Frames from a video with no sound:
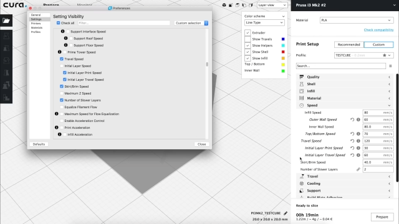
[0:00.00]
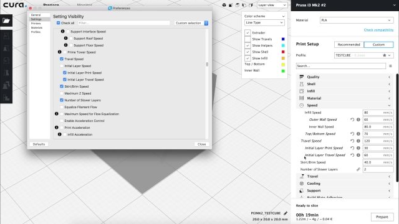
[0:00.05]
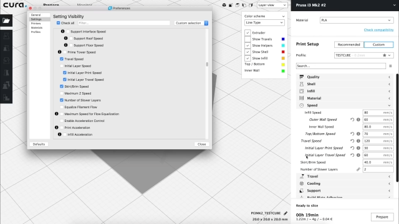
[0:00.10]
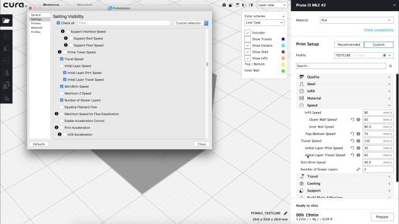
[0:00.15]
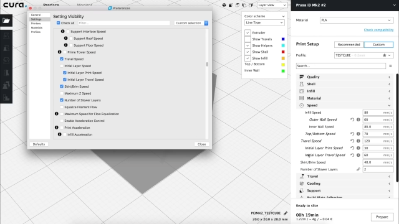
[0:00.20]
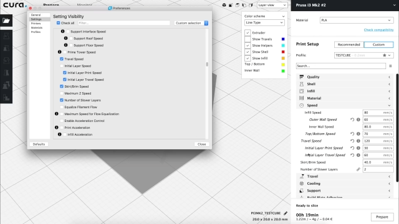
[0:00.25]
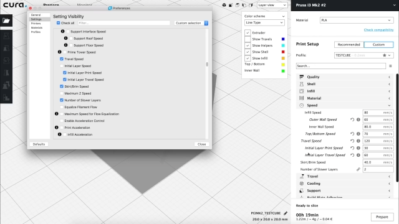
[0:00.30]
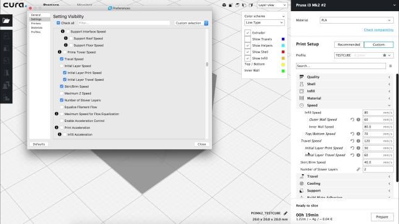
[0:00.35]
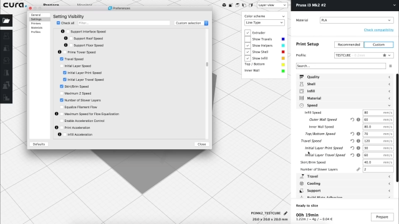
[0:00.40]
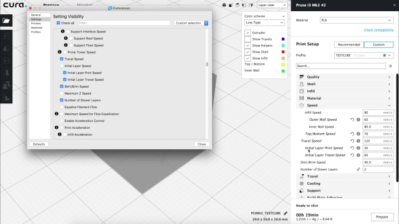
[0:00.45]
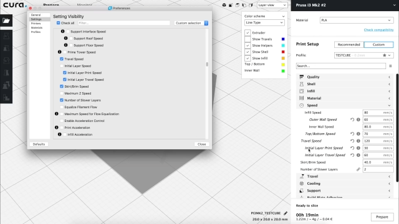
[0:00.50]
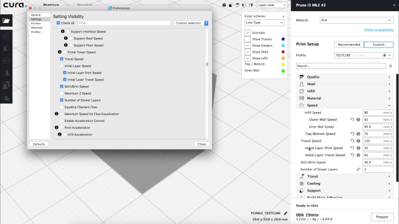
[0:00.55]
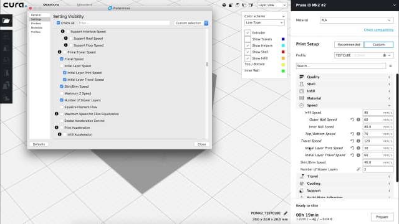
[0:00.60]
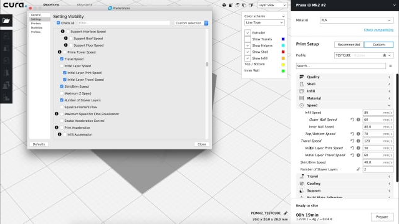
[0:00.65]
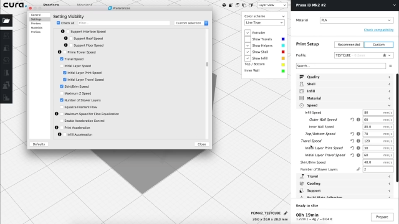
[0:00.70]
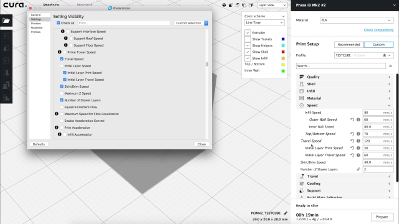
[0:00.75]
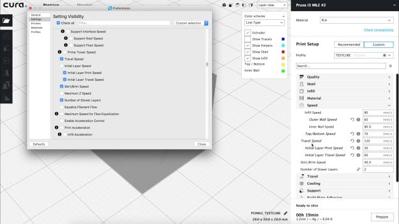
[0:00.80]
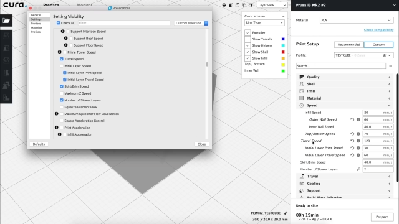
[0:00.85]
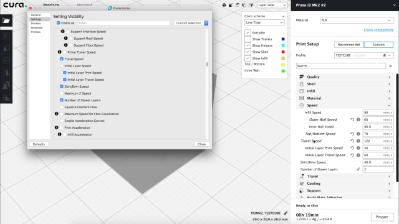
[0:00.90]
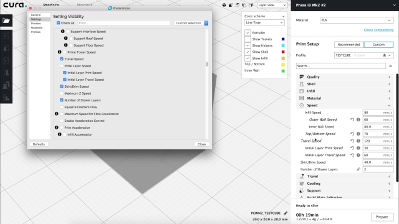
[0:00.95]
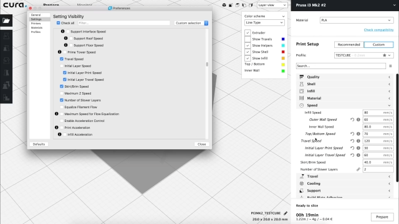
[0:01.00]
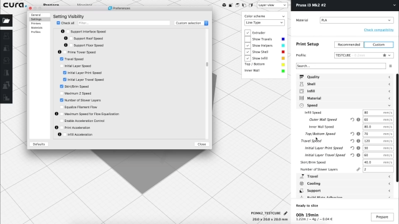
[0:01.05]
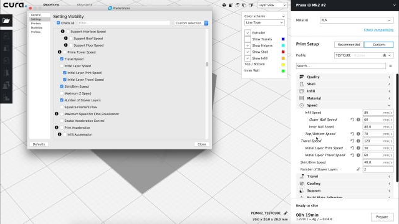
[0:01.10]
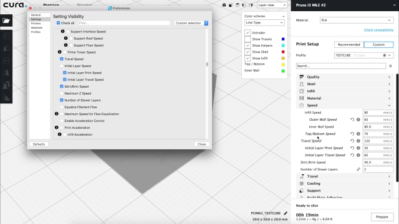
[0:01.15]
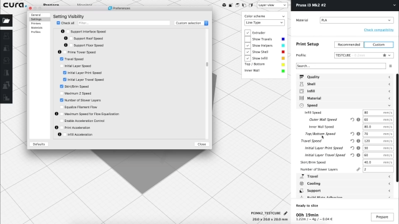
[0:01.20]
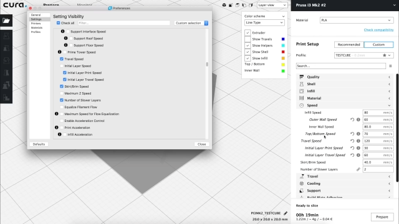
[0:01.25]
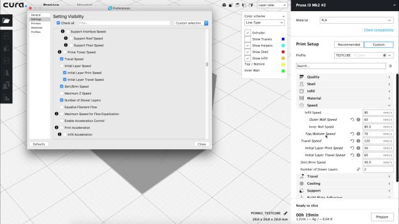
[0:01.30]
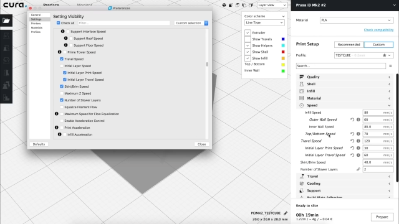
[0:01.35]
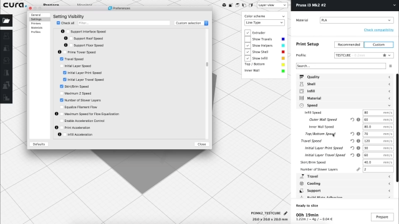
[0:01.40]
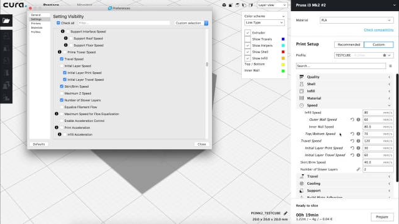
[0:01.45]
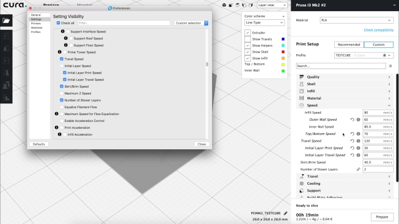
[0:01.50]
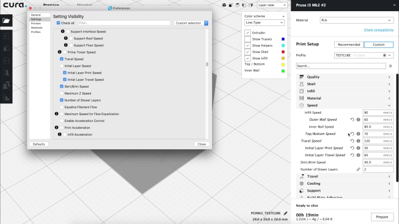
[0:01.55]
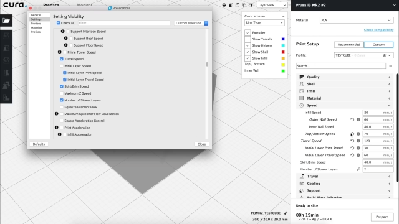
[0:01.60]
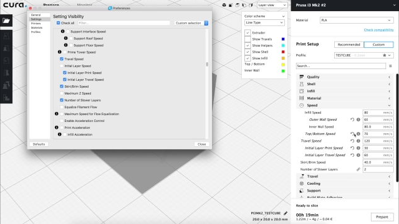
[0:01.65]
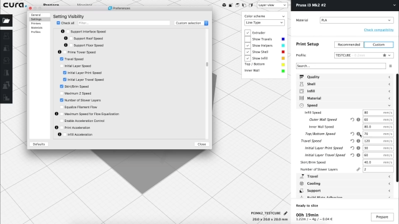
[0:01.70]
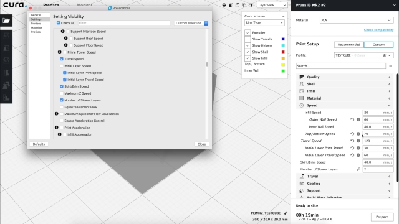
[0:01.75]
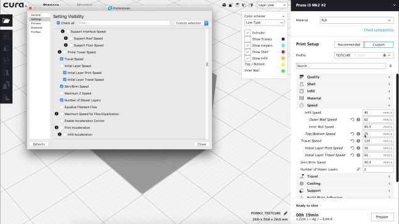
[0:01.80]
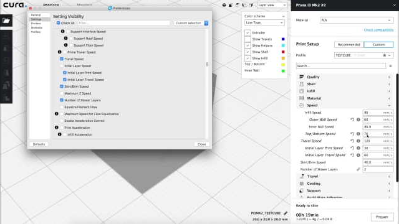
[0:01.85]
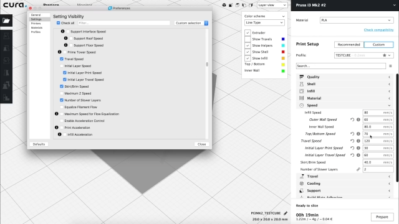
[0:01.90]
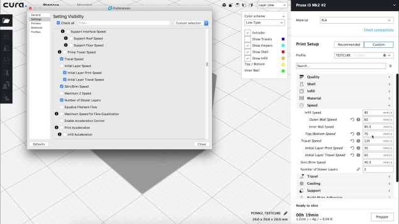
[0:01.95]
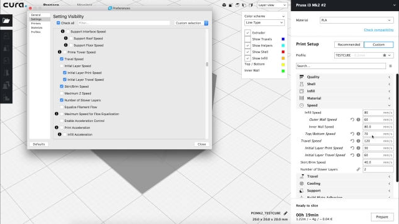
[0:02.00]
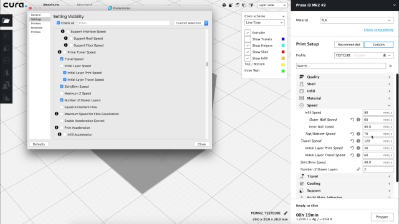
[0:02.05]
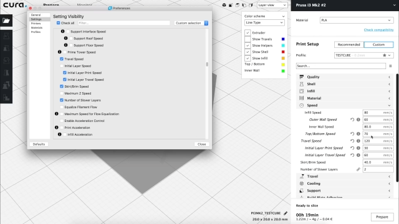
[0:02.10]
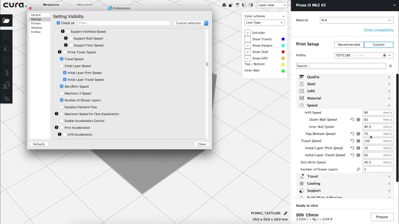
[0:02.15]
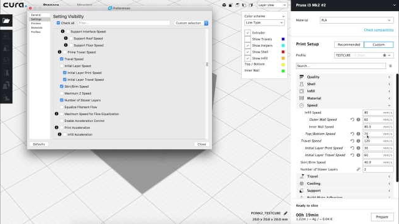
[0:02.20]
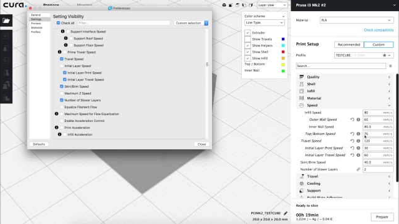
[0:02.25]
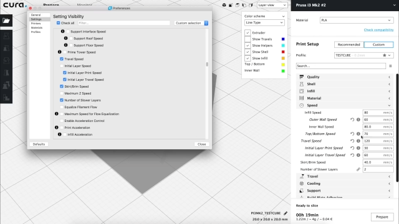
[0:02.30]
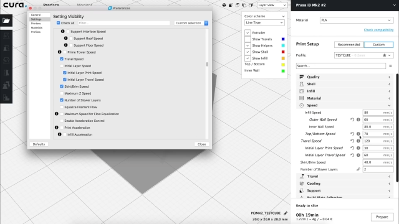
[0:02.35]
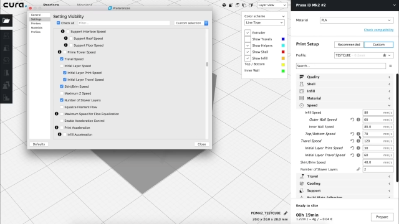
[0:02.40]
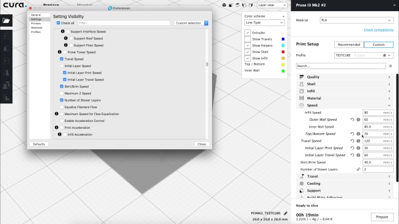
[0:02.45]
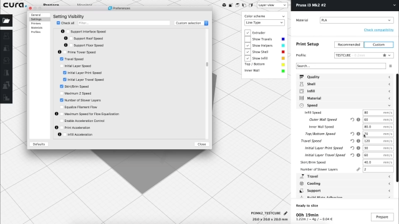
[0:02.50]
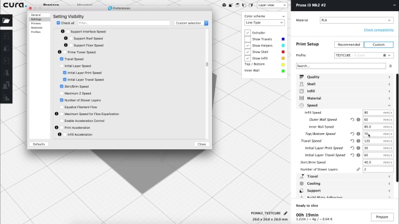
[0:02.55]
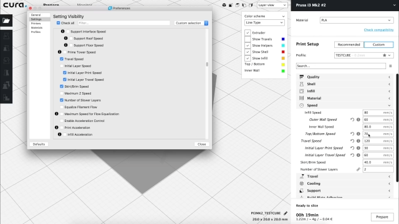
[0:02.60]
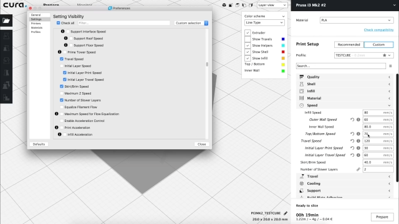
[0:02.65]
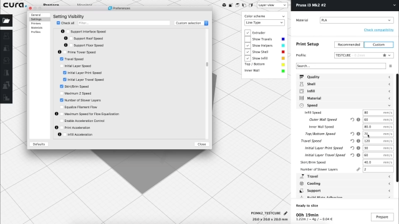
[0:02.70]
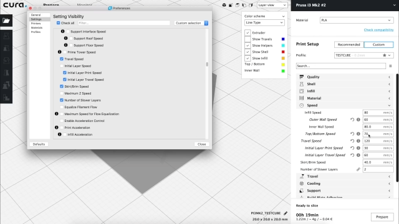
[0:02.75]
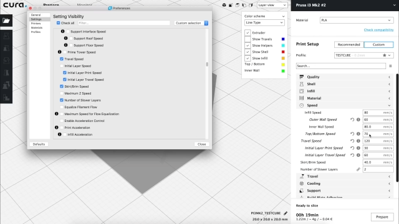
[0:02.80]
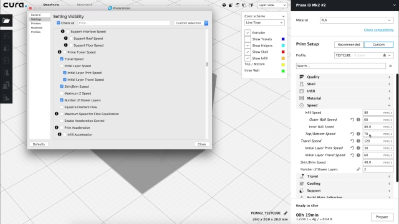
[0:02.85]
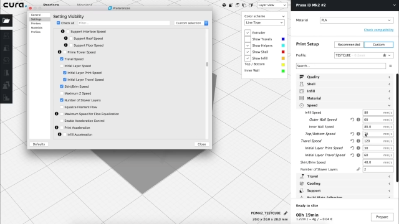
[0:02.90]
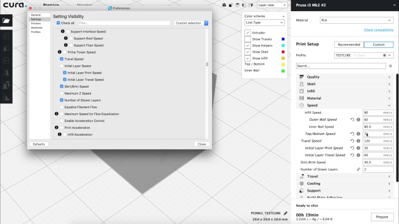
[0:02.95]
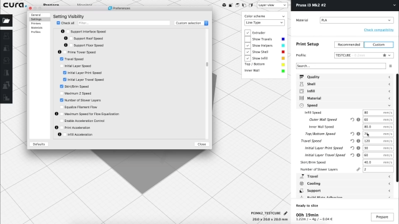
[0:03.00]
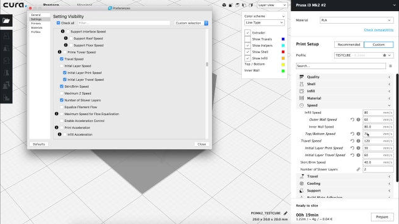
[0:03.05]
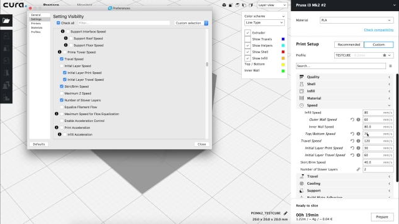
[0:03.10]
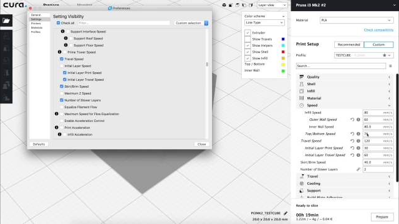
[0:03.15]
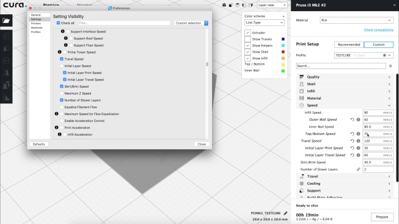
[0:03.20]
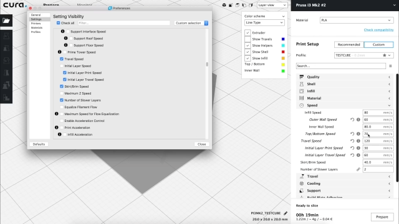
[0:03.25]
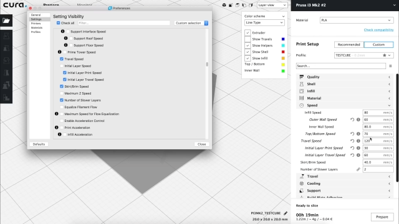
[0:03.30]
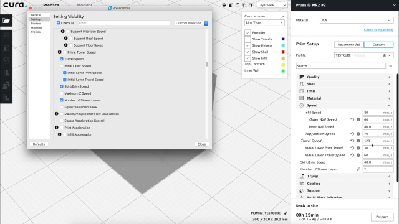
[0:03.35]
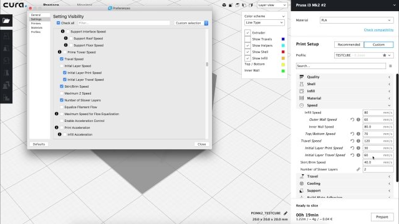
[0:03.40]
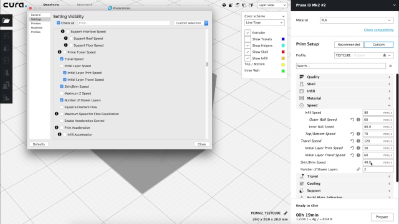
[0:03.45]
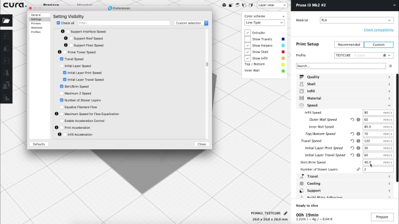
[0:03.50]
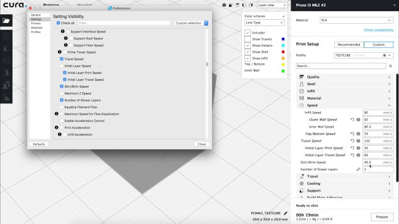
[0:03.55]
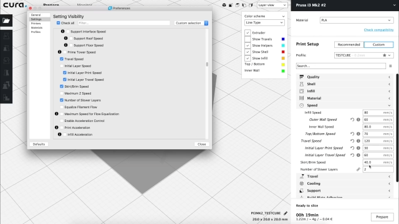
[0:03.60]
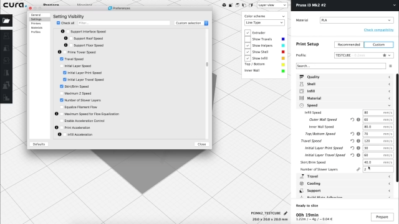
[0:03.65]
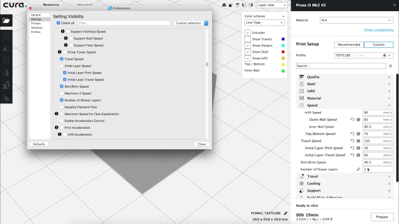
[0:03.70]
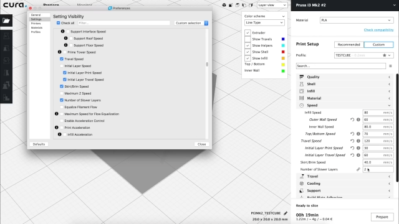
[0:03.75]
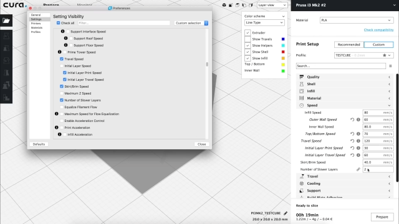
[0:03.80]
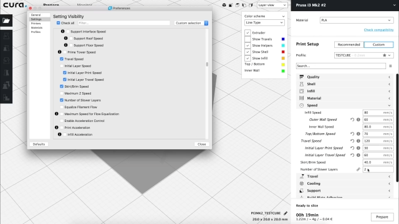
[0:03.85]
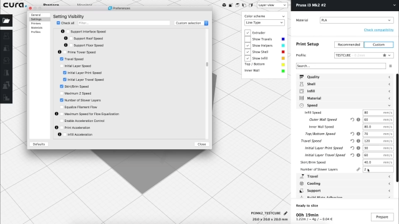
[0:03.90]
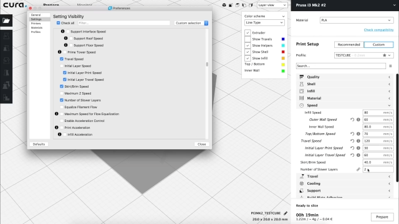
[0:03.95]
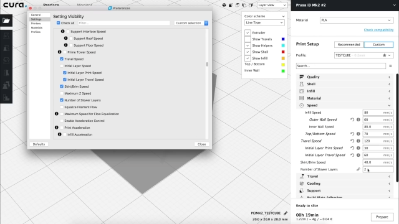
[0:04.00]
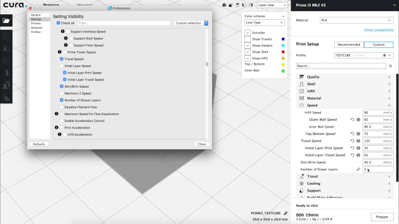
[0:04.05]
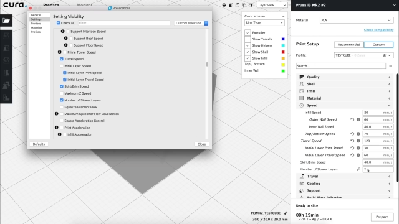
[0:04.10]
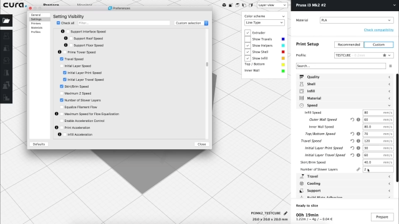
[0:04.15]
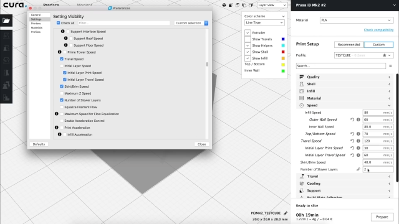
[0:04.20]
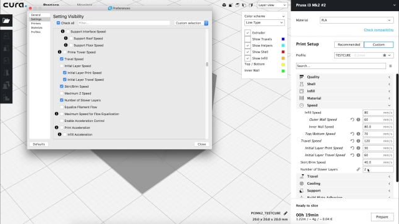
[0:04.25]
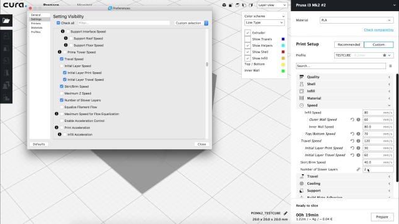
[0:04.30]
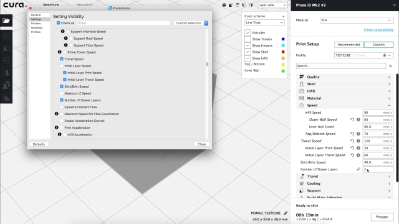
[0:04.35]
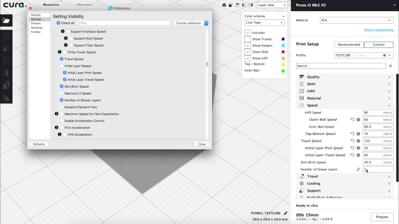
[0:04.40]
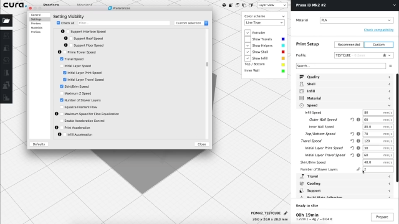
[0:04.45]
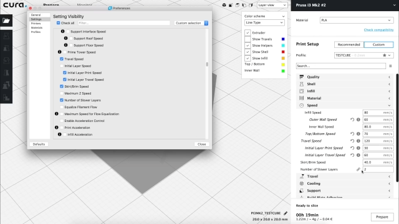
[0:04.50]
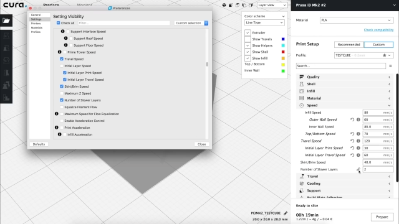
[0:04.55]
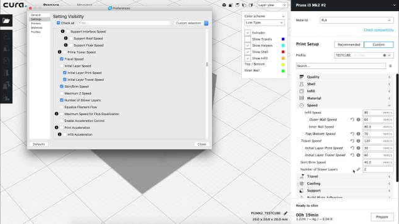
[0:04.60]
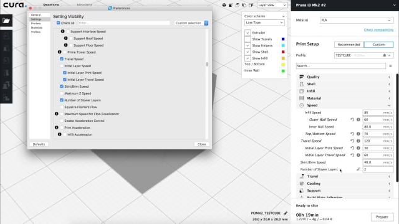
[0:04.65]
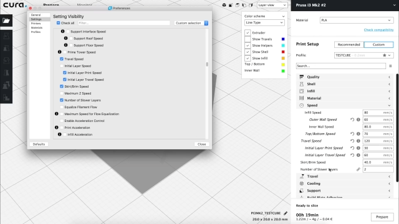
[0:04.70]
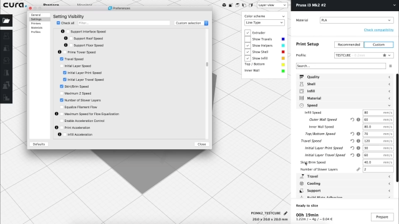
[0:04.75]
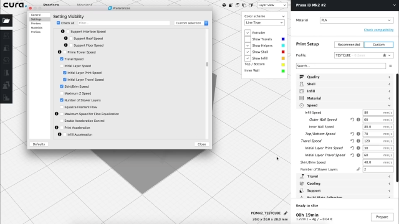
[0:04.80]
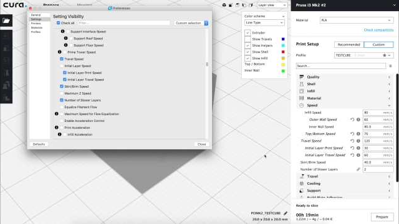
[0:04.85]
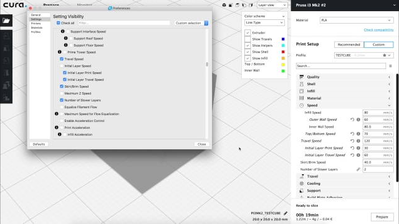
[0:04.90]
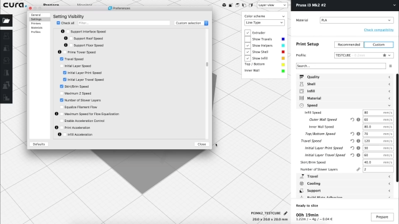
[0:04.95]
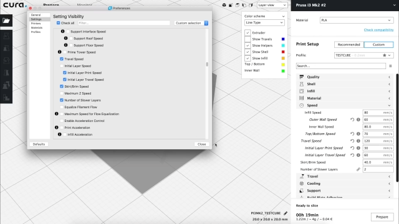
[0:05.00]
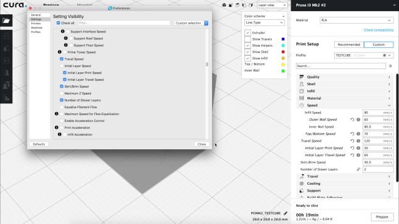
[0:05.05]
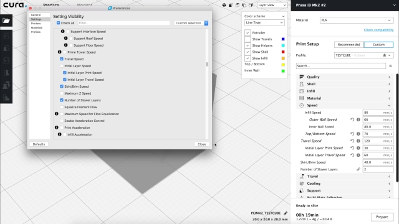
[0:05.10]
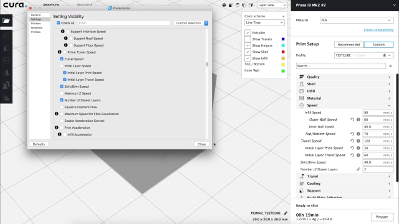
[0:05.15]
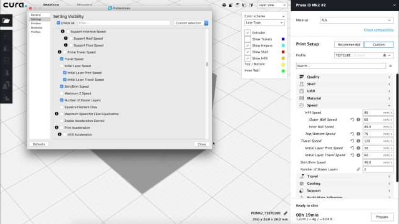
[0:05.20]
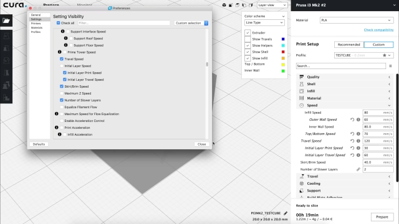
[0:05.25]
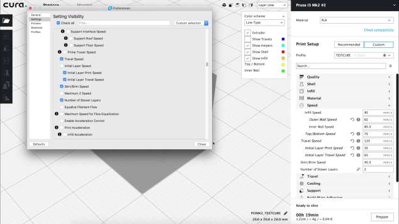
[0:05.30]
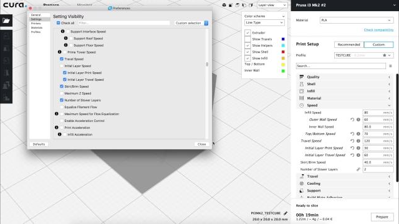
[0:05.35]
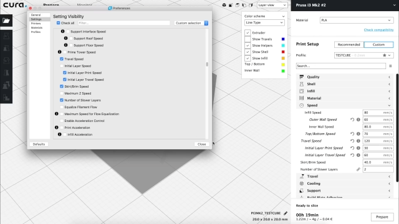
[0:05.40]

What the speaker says: (no speaker visible)